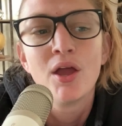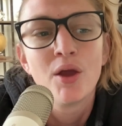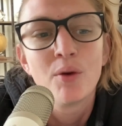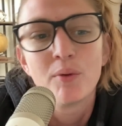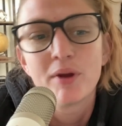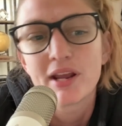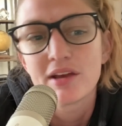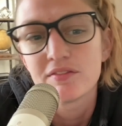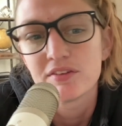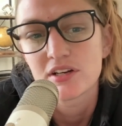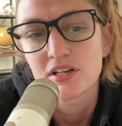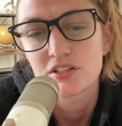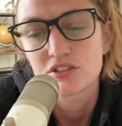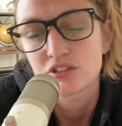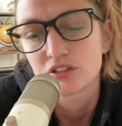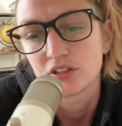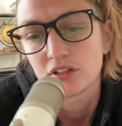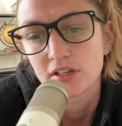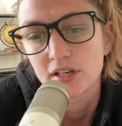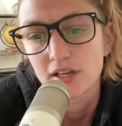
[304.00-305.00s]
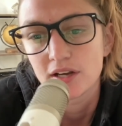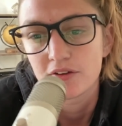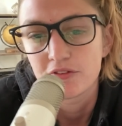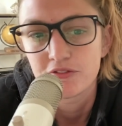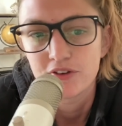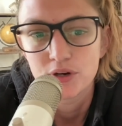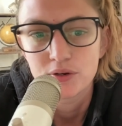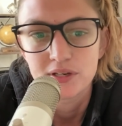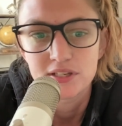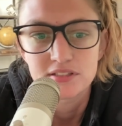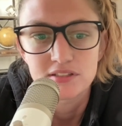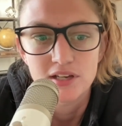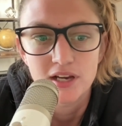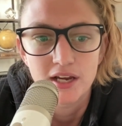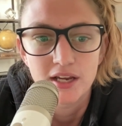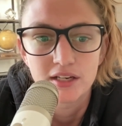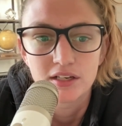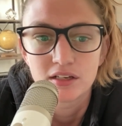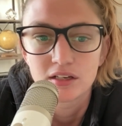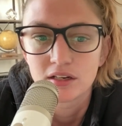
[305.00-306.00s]
Whatever it is you're looking to focus
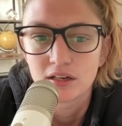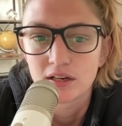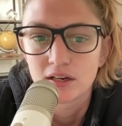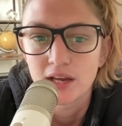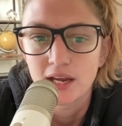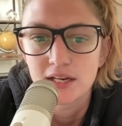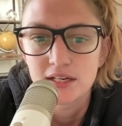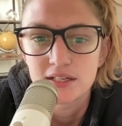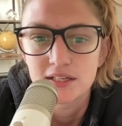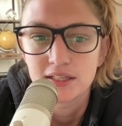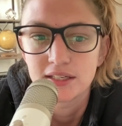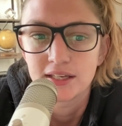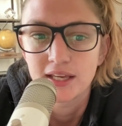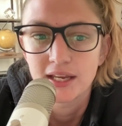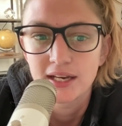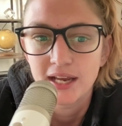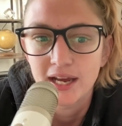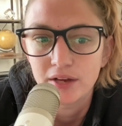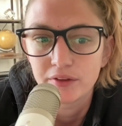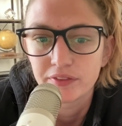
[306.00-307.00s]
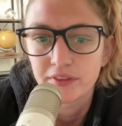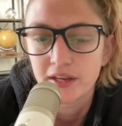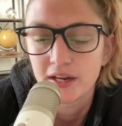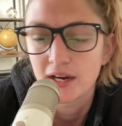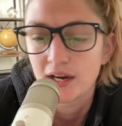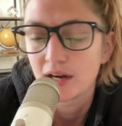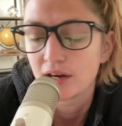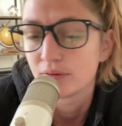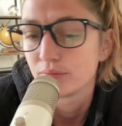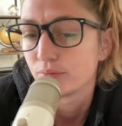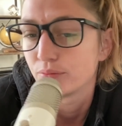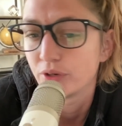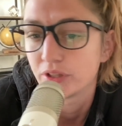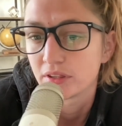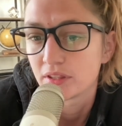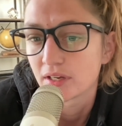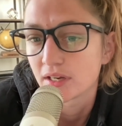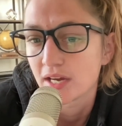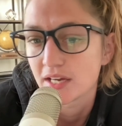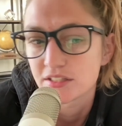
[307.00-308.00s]
on, kind of get out there with
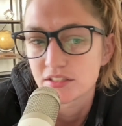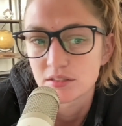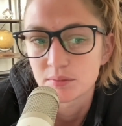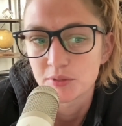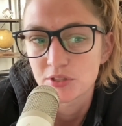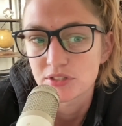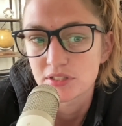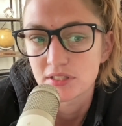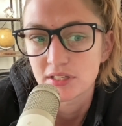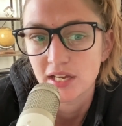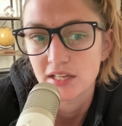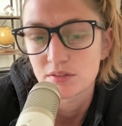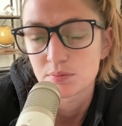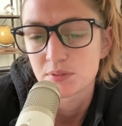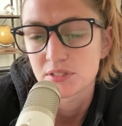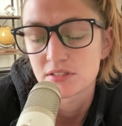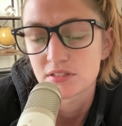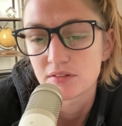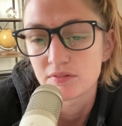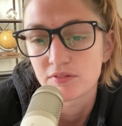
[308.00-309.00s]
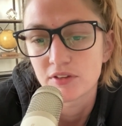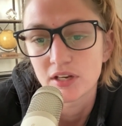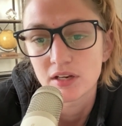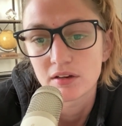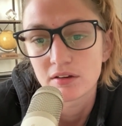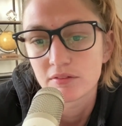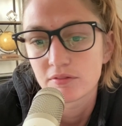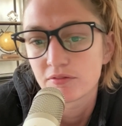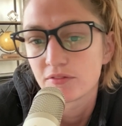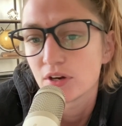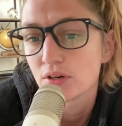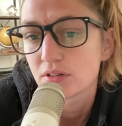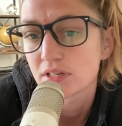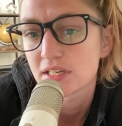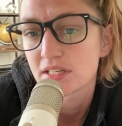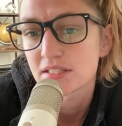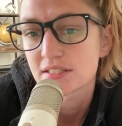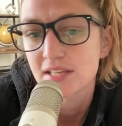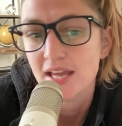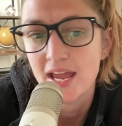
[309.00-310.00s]
the customers in that specific
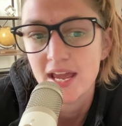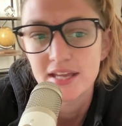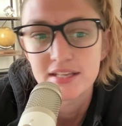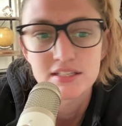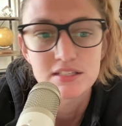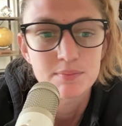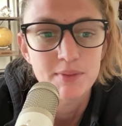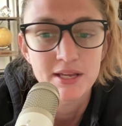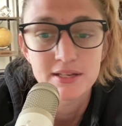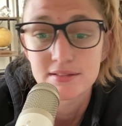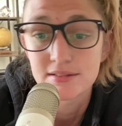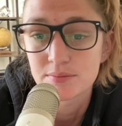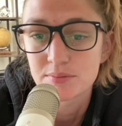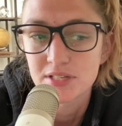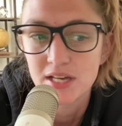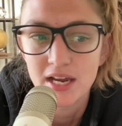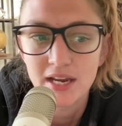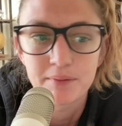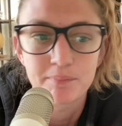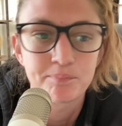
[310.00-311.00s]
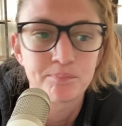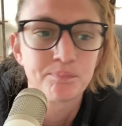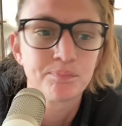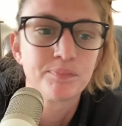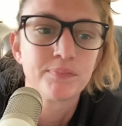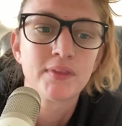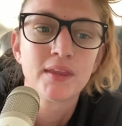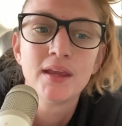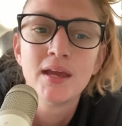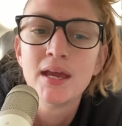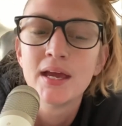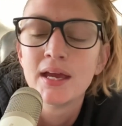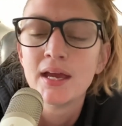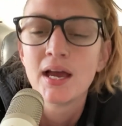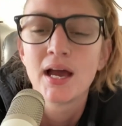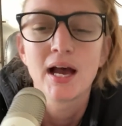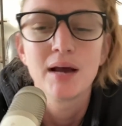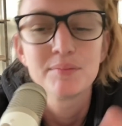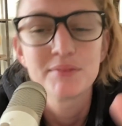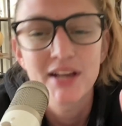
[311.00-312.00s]
focus and spend some time.
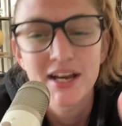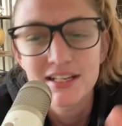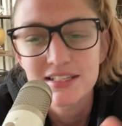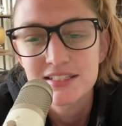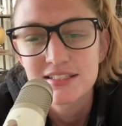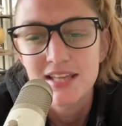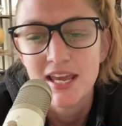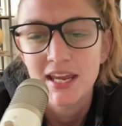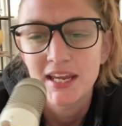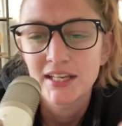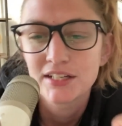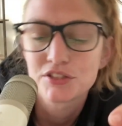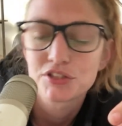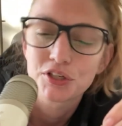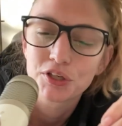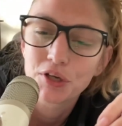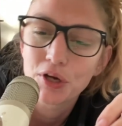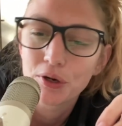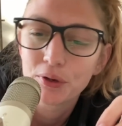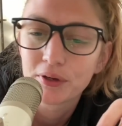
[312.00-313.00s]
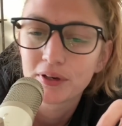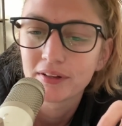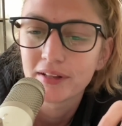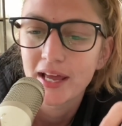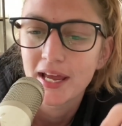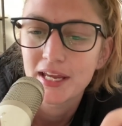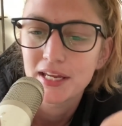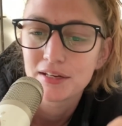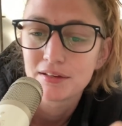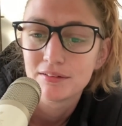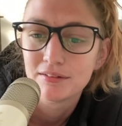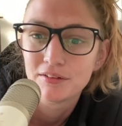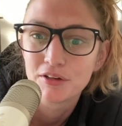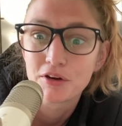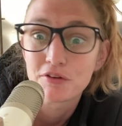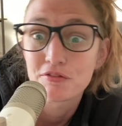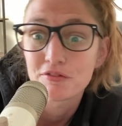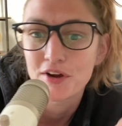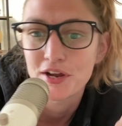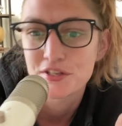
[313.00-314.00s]
I'm not saying to go to like your
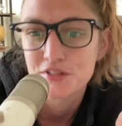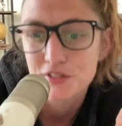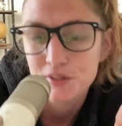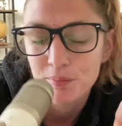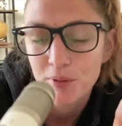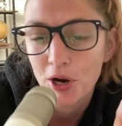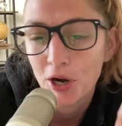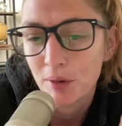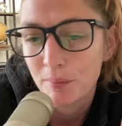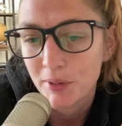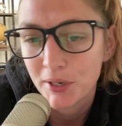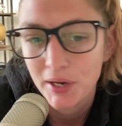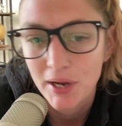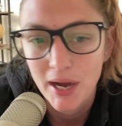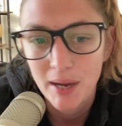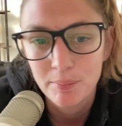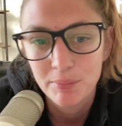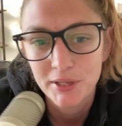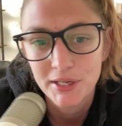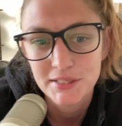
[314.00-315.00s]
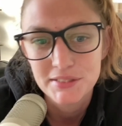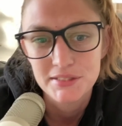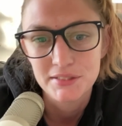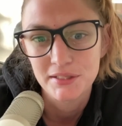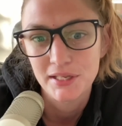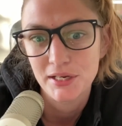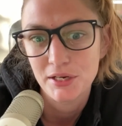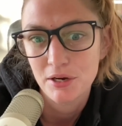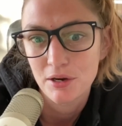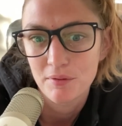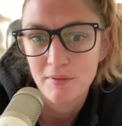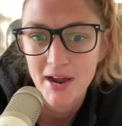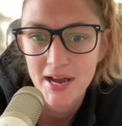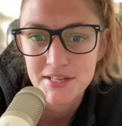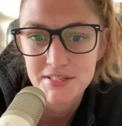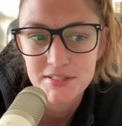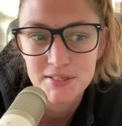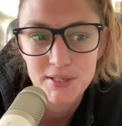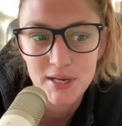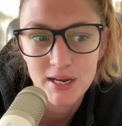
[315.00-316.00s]
friend's apartment complex and like harass
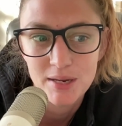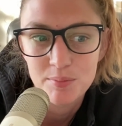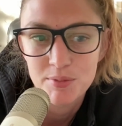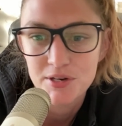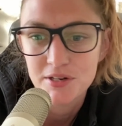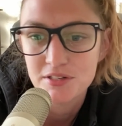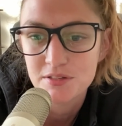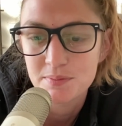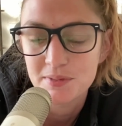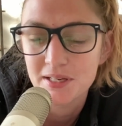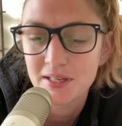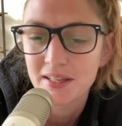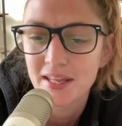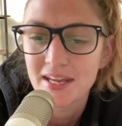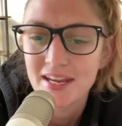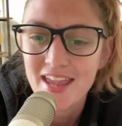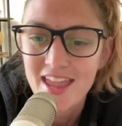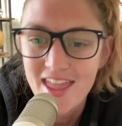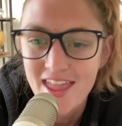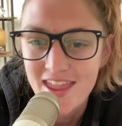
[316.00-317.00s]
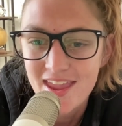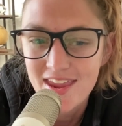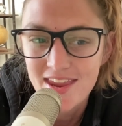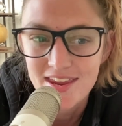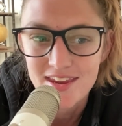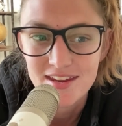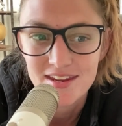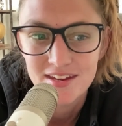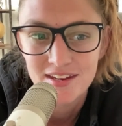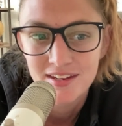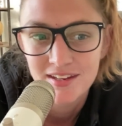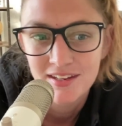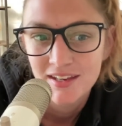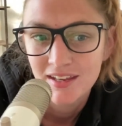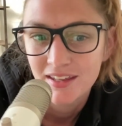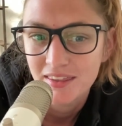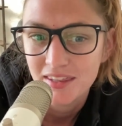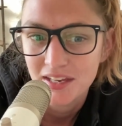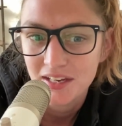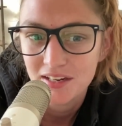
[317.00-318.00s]
the neighbors being like, hey,
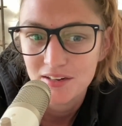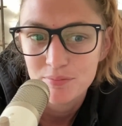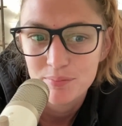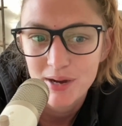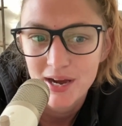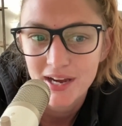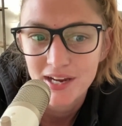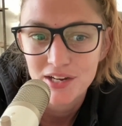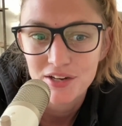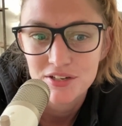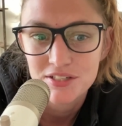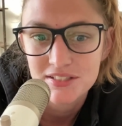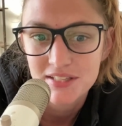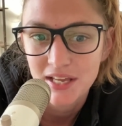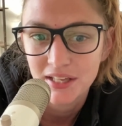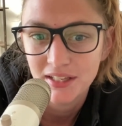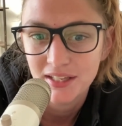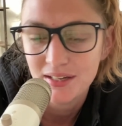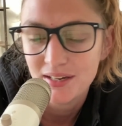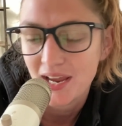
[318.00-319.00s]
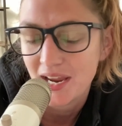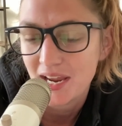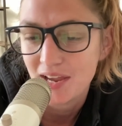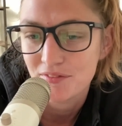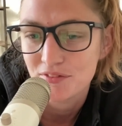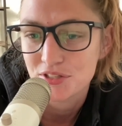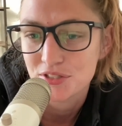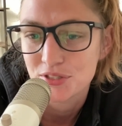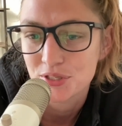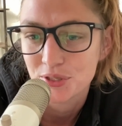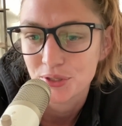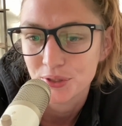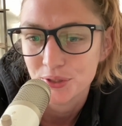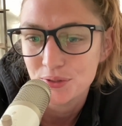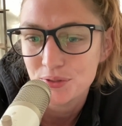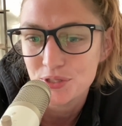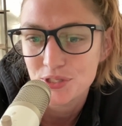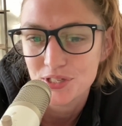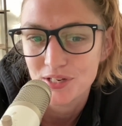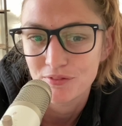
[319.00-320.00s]
thinking of buying or selling? I have a
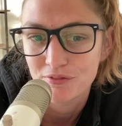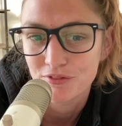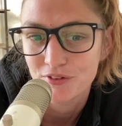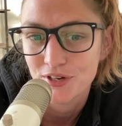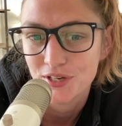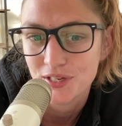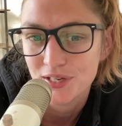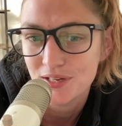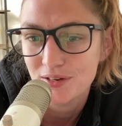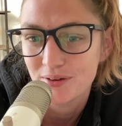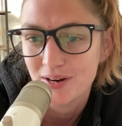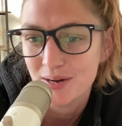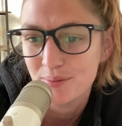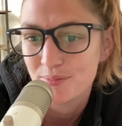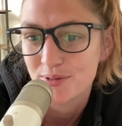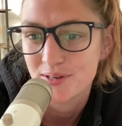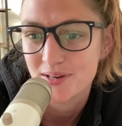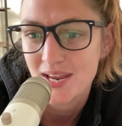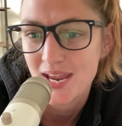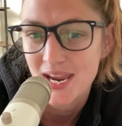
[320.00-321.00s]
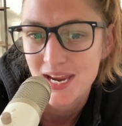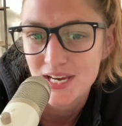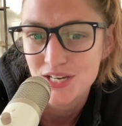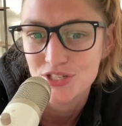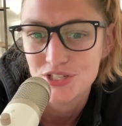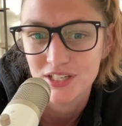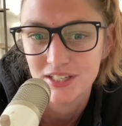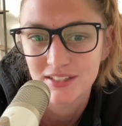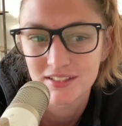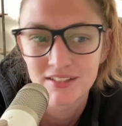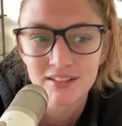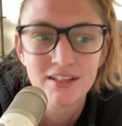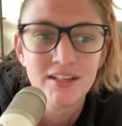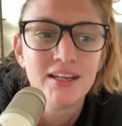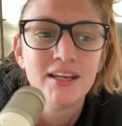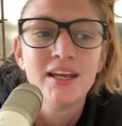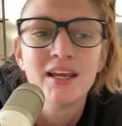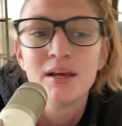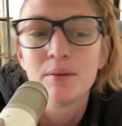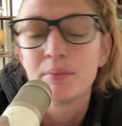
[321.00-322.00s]
solution for you. I'm an agent.
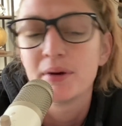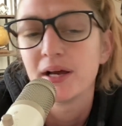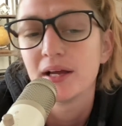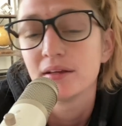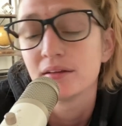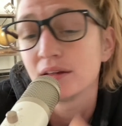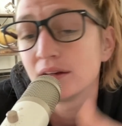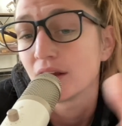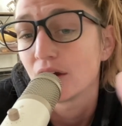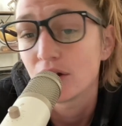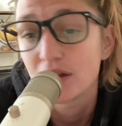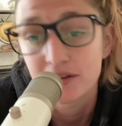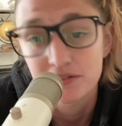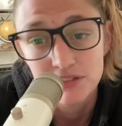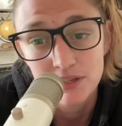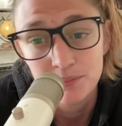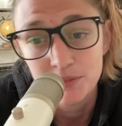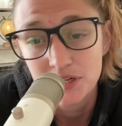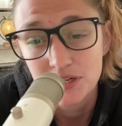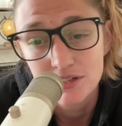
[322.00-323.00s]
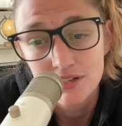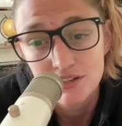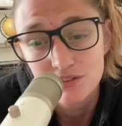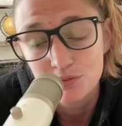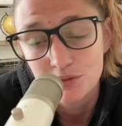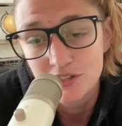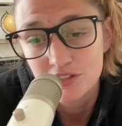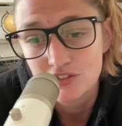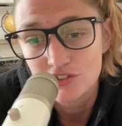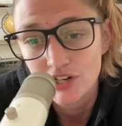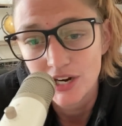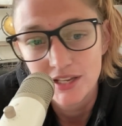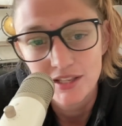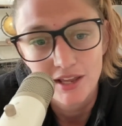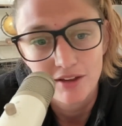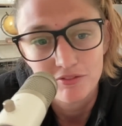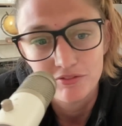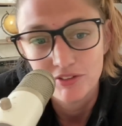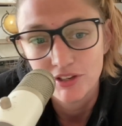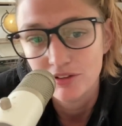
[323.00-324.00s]
But, if somebody does want to try
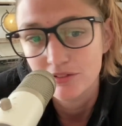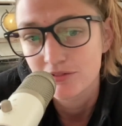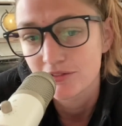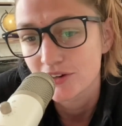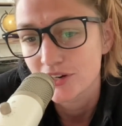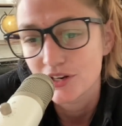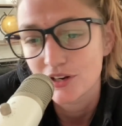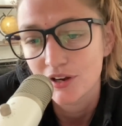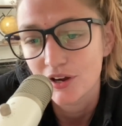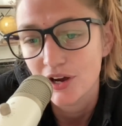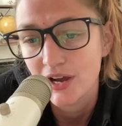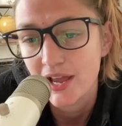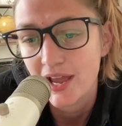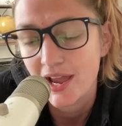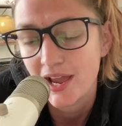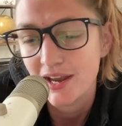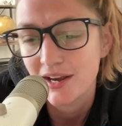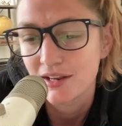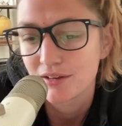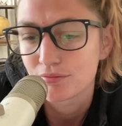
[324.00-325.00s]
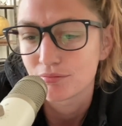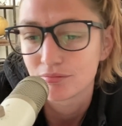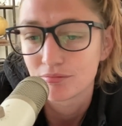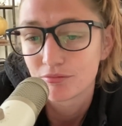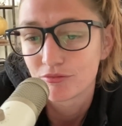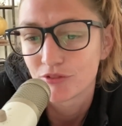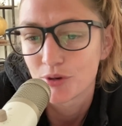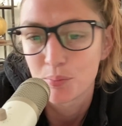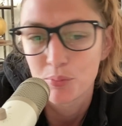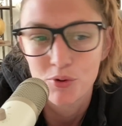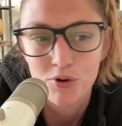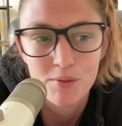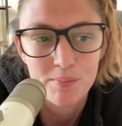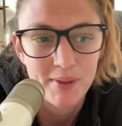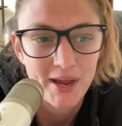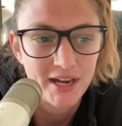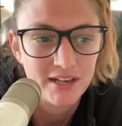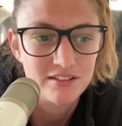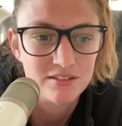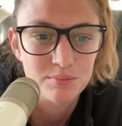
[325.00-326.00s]
that, feel free to go ahead and report
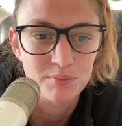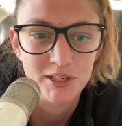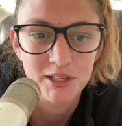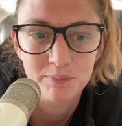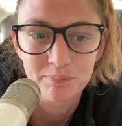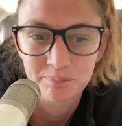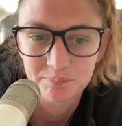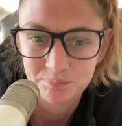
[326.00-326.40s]
back to me.